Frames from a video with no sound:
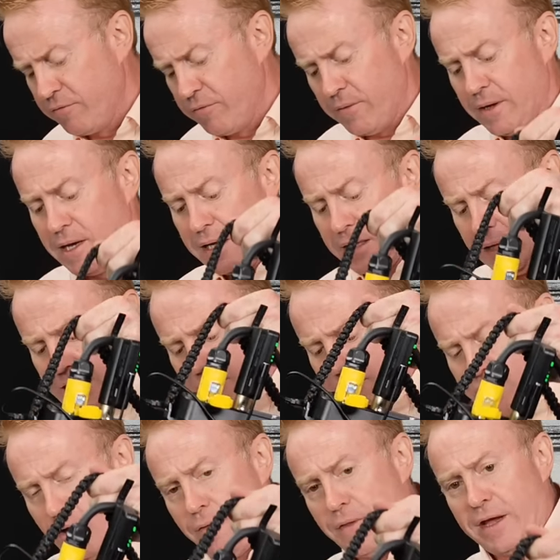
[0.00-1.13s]
of uh,
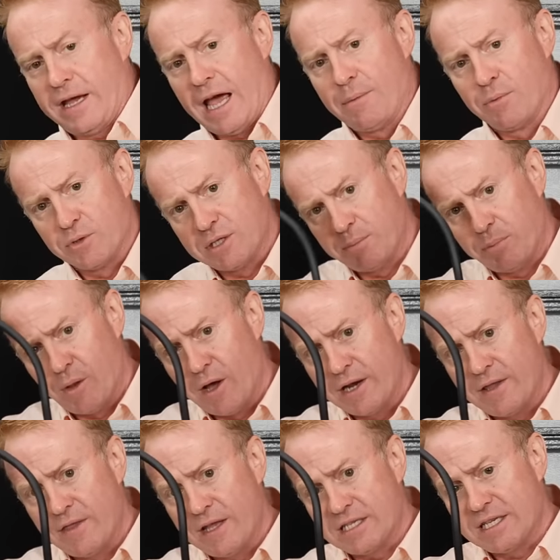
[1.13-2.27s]
length on that cable
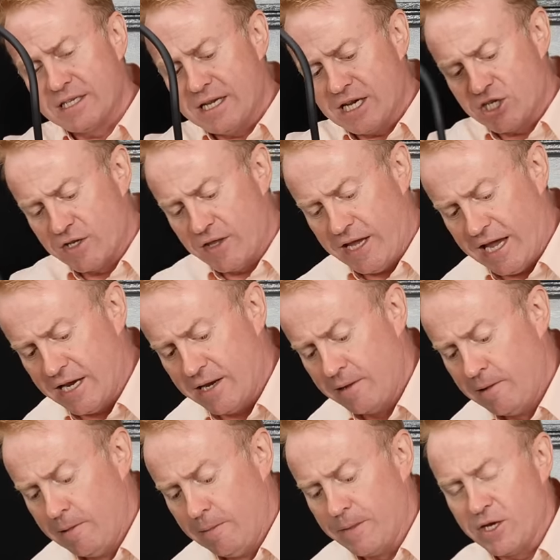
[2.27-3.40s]
supplied that's attached to the head
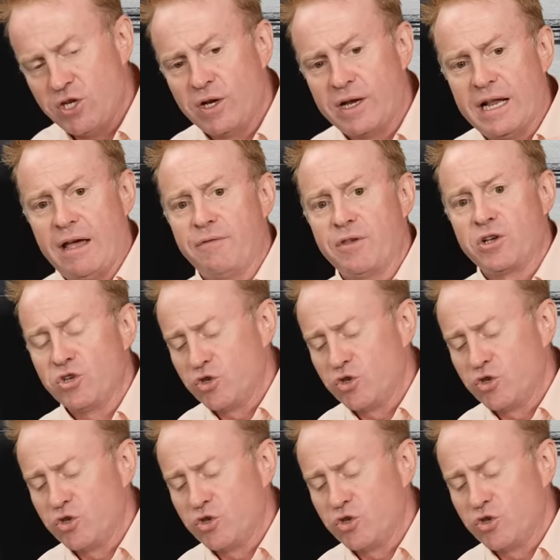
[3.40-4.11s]
that you could have the